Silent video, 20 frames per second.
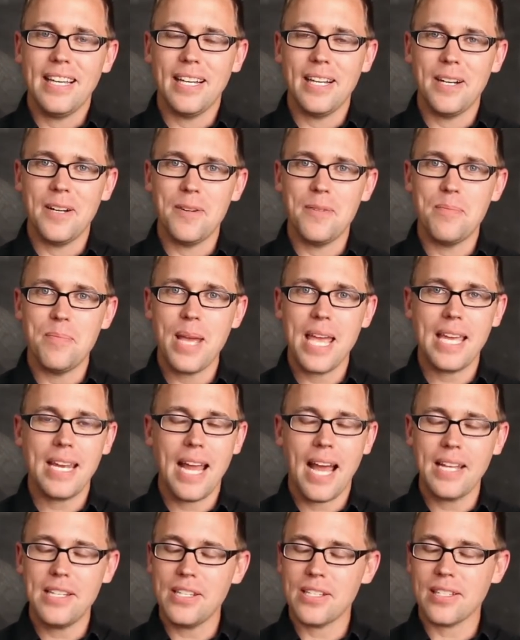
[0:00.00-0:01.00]

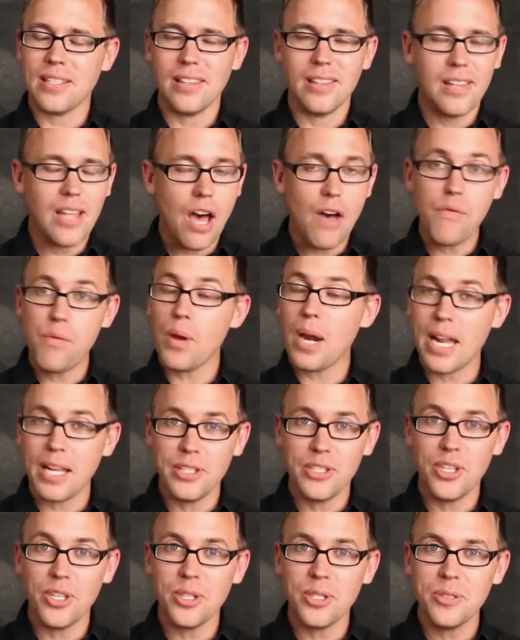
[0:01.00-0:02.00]
Man, I just love what
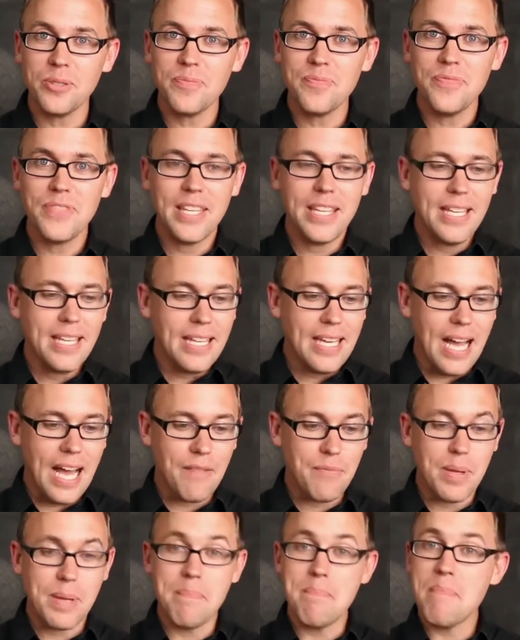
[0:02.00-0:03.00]
I do.
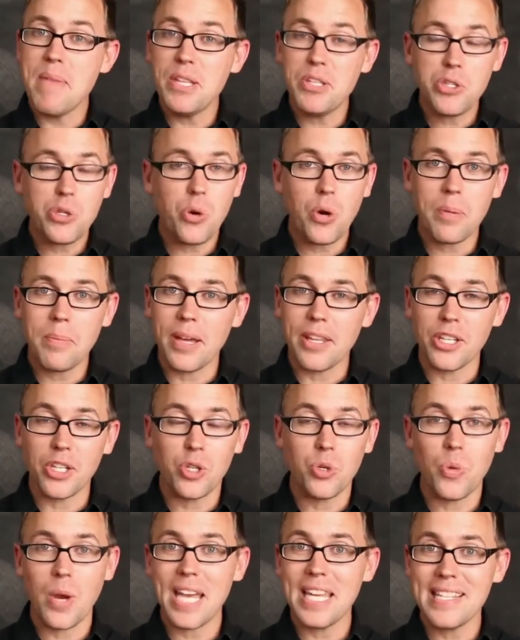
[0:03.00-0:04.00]
I've been mentored by the
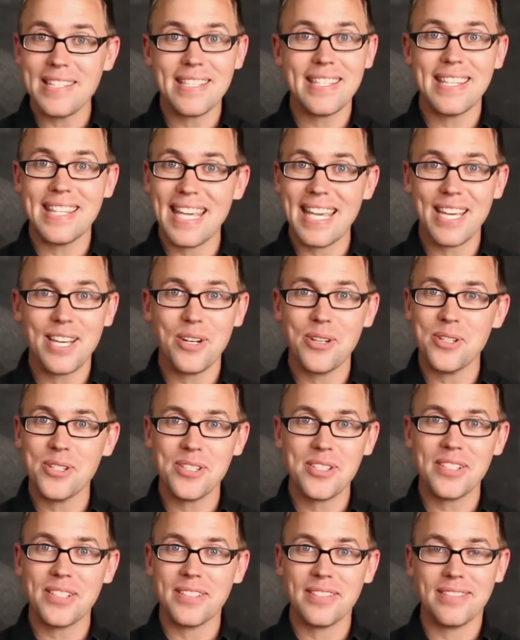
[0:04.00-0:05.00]
greatest
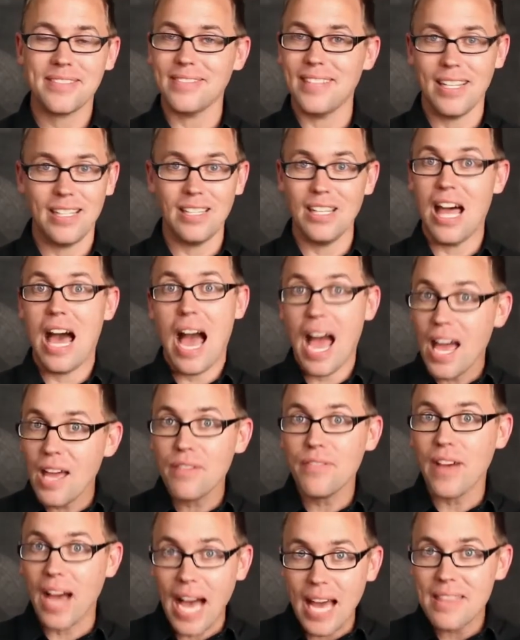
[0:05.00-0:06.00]
thinkers
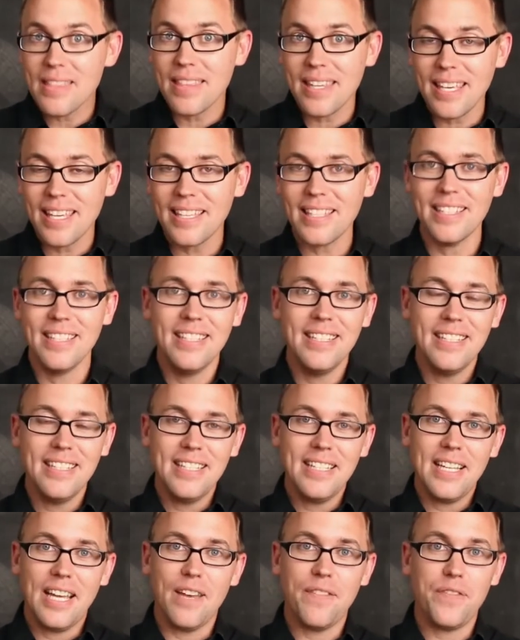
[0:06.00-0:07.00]
alive, I think.
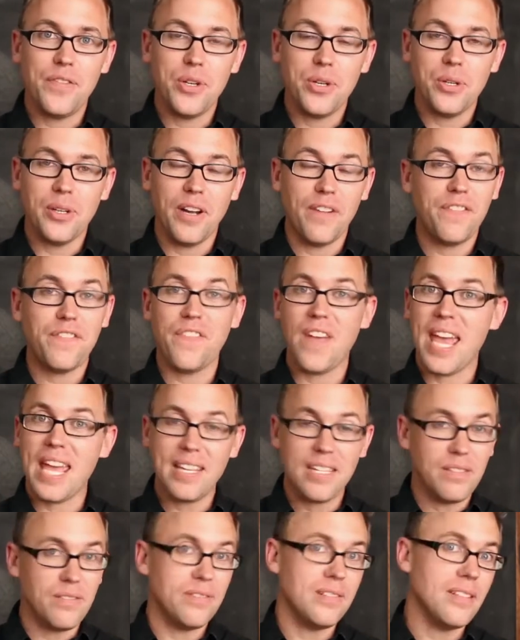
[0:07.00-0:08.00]
If you're a
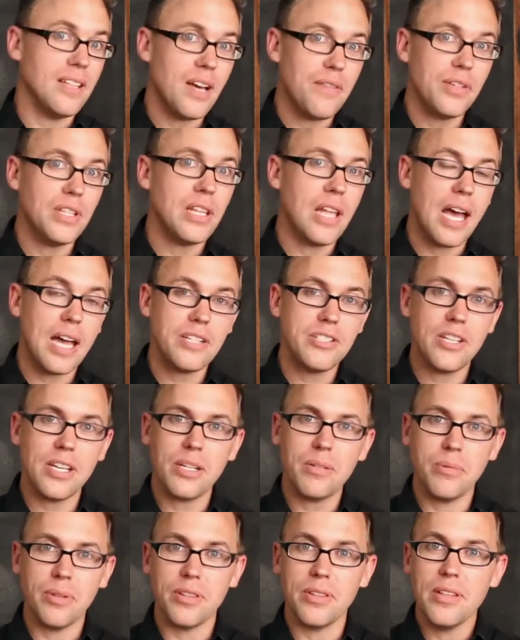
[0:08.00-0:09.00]
fan of Love and
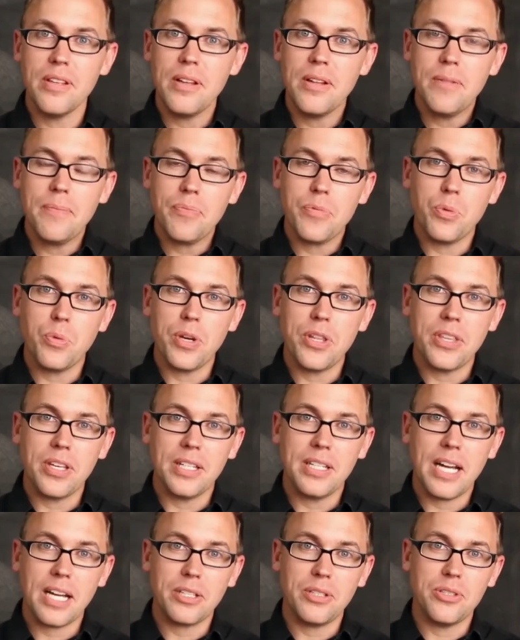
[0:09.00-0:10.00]
Logic
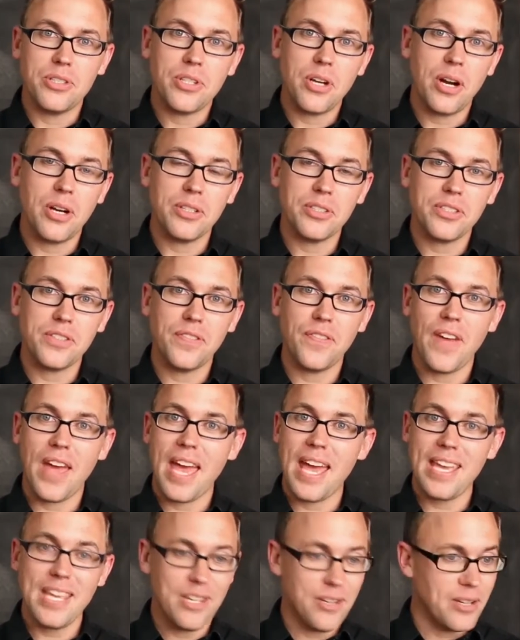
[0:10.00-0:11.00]
with Dr. Charles
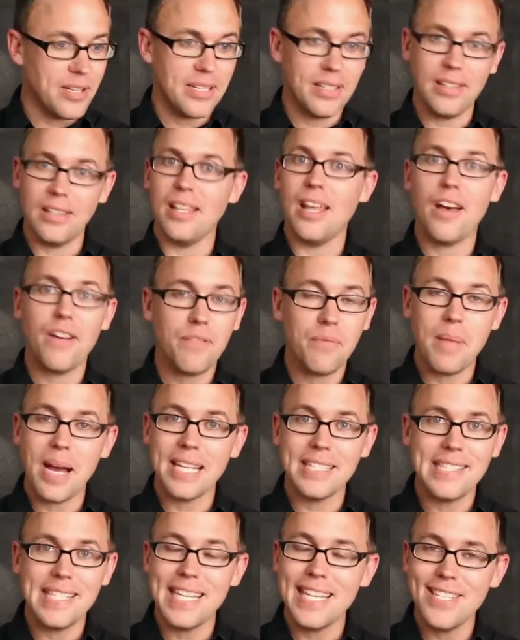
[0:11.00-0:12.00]
Fay, you're going to love
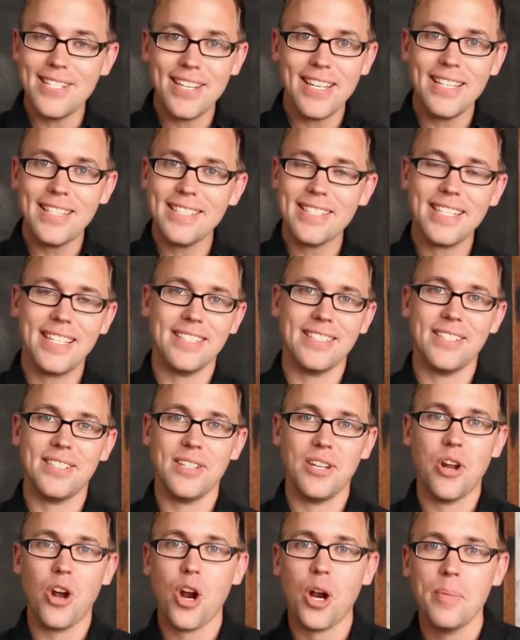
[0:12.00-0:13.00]
my teachings because
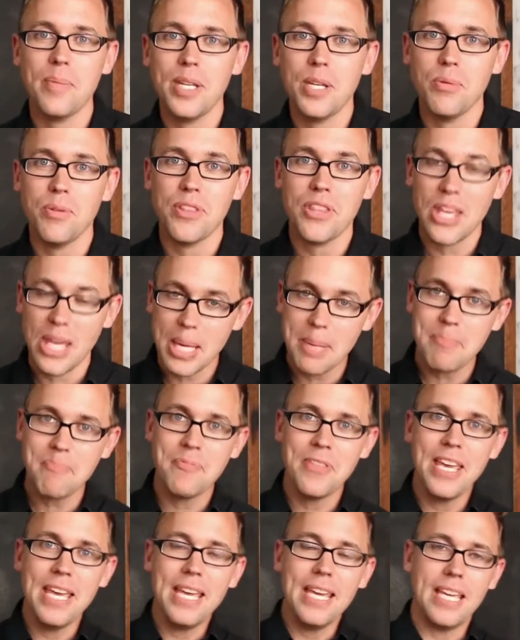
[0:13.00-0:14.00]
it's in harmony with
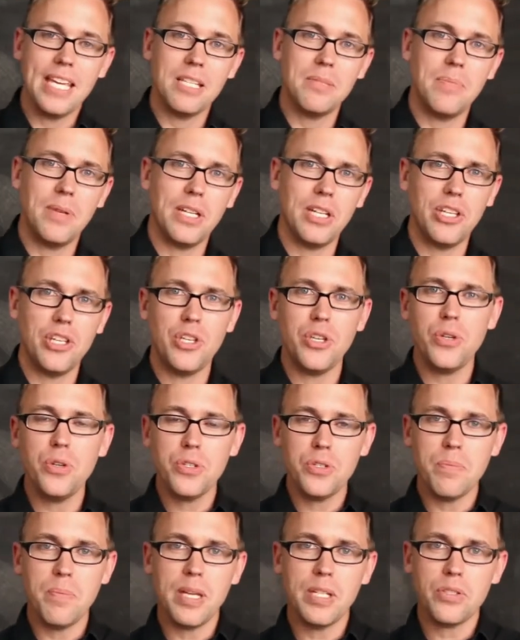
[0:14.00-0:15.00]
him. He's been a
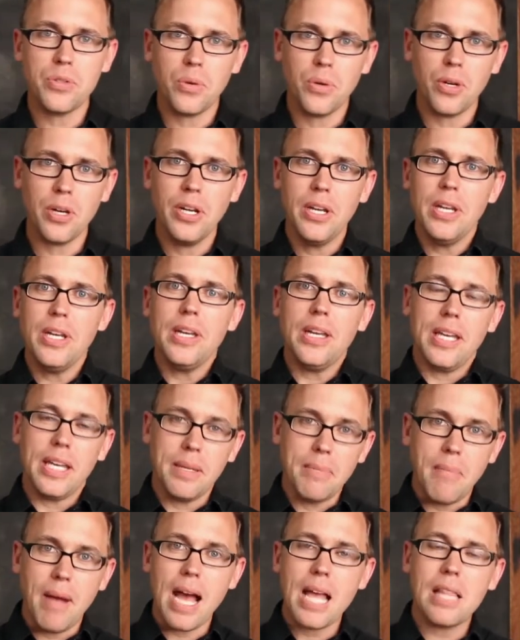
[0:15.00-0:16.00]
huge mentor
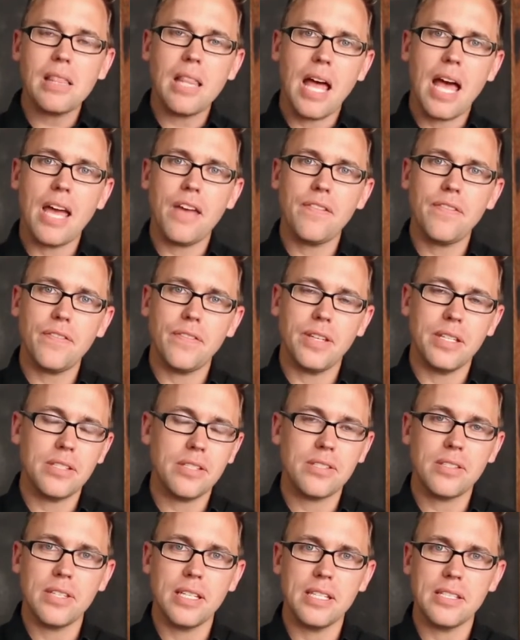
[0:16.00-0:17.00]
in my life.
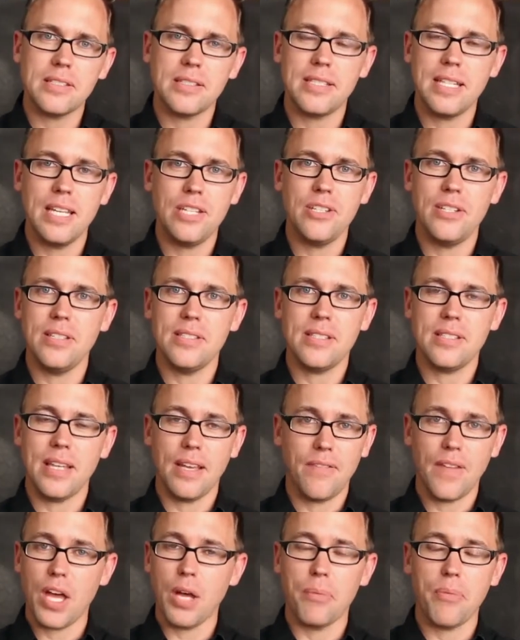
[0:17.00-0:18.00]
His teachings
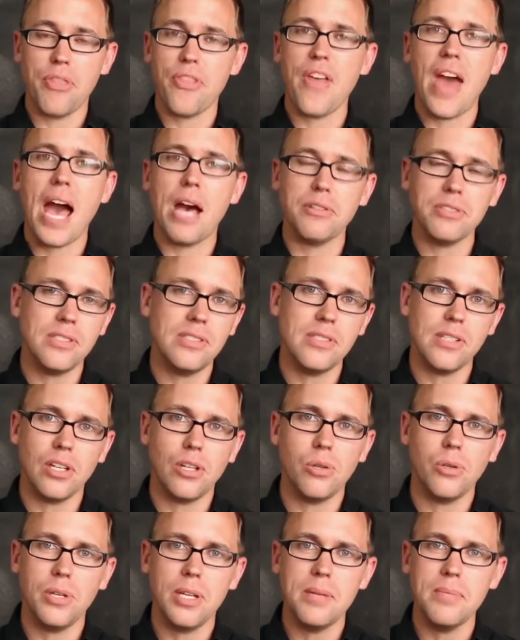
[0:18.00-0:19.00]
have helped thousands,
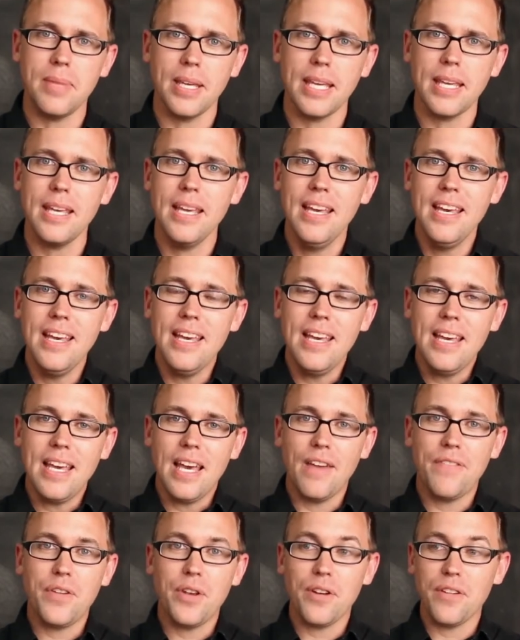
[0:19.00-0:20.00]
including me.
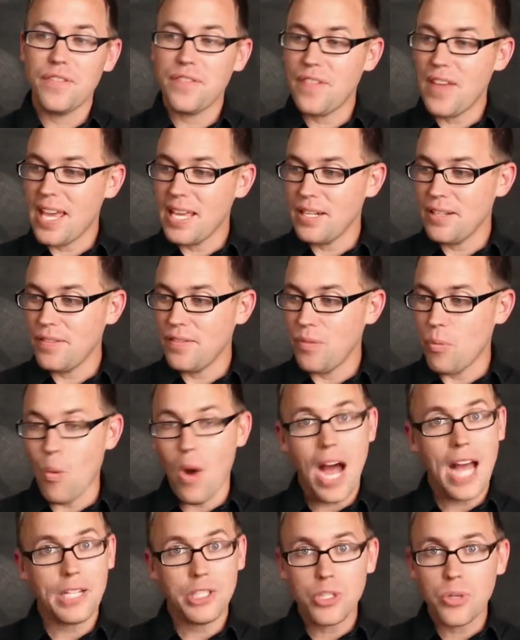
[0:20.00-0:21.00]
If you're a fan of
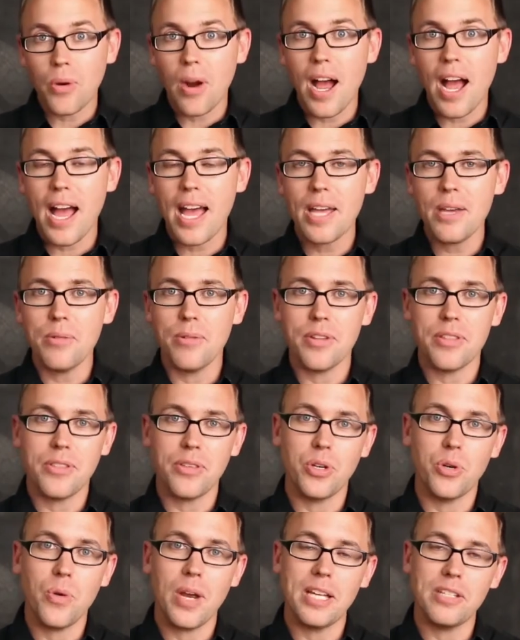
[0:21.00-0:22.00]
Why Try with
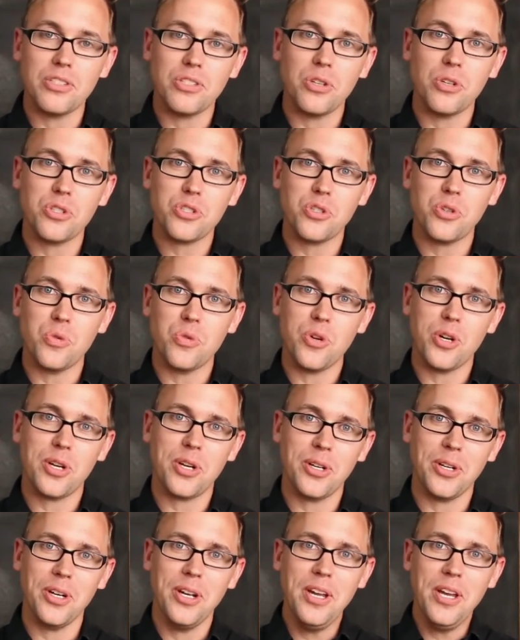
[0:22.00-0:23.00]
the great social
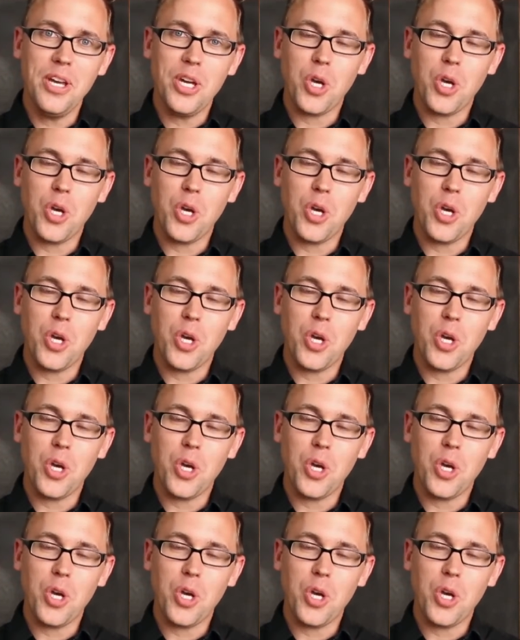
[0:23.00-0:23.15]
worker